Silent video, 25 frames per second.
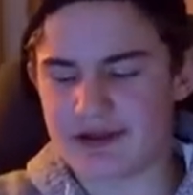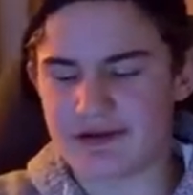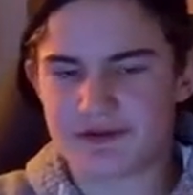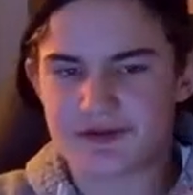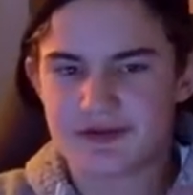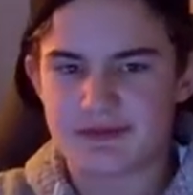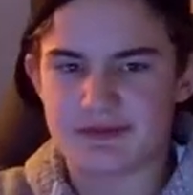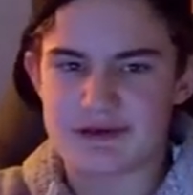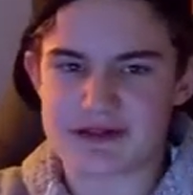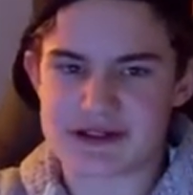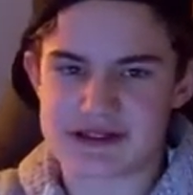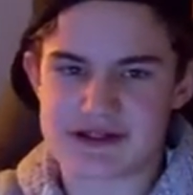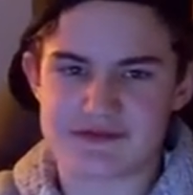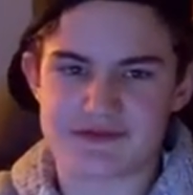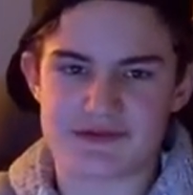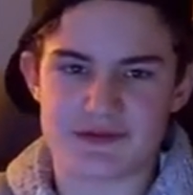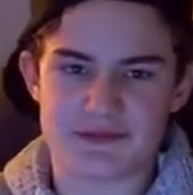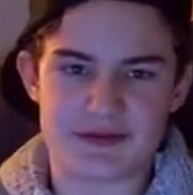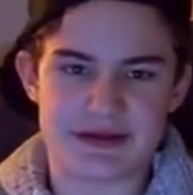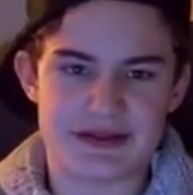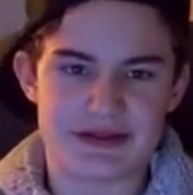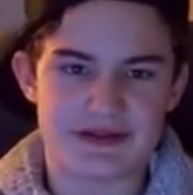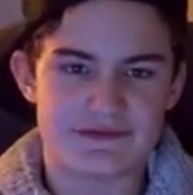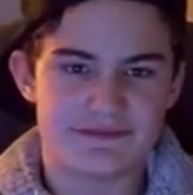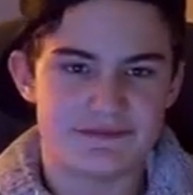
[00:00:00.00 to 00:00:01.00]
there's a bunch of
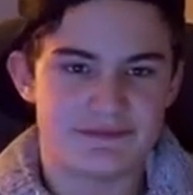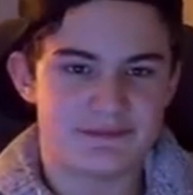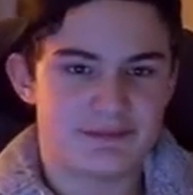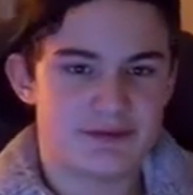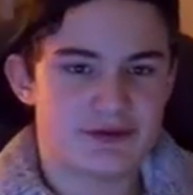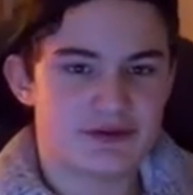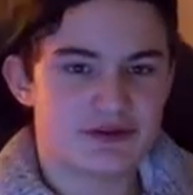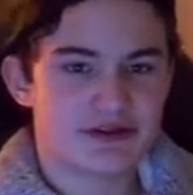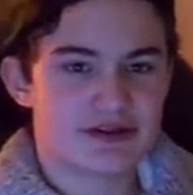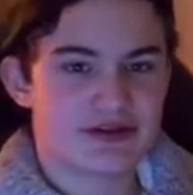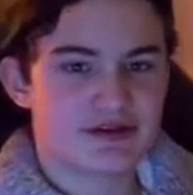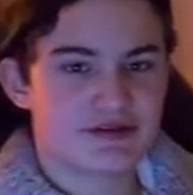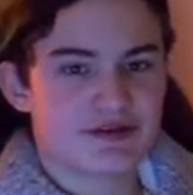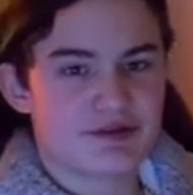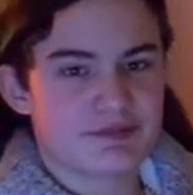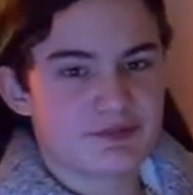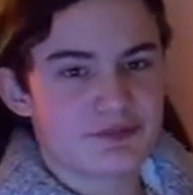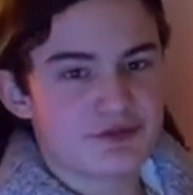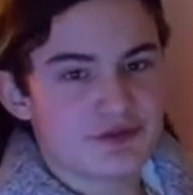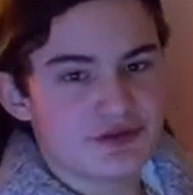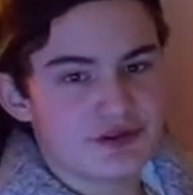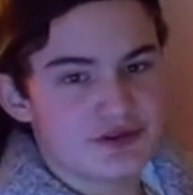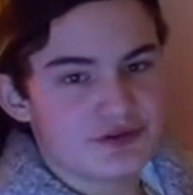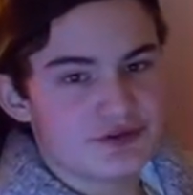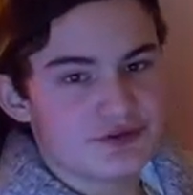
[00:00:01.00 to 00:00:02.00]
abandoned buildings I'm
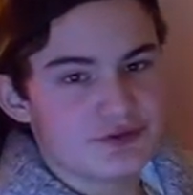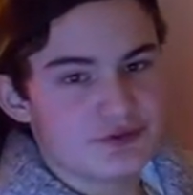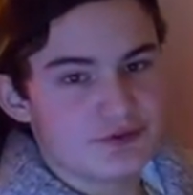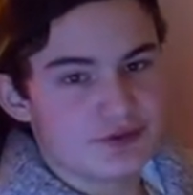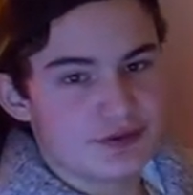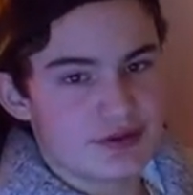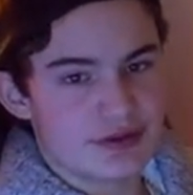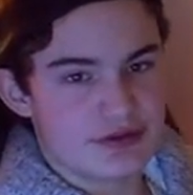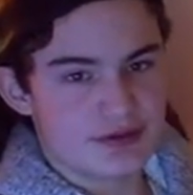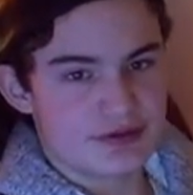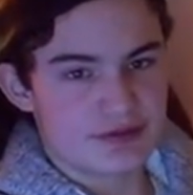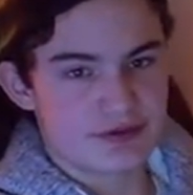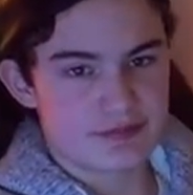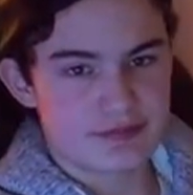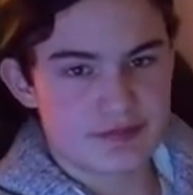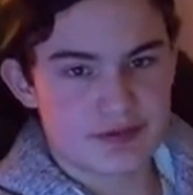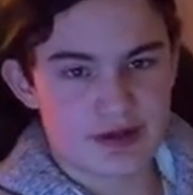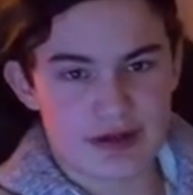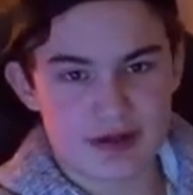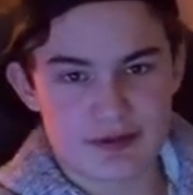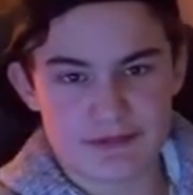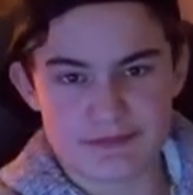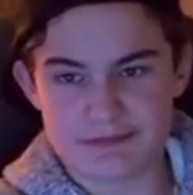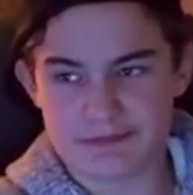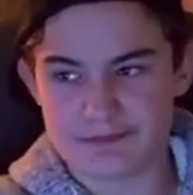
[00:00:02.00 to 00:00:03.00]
going to
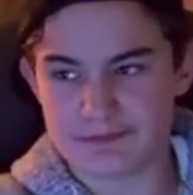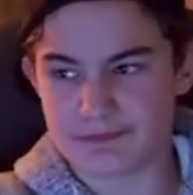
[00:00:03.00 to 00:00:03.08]
um,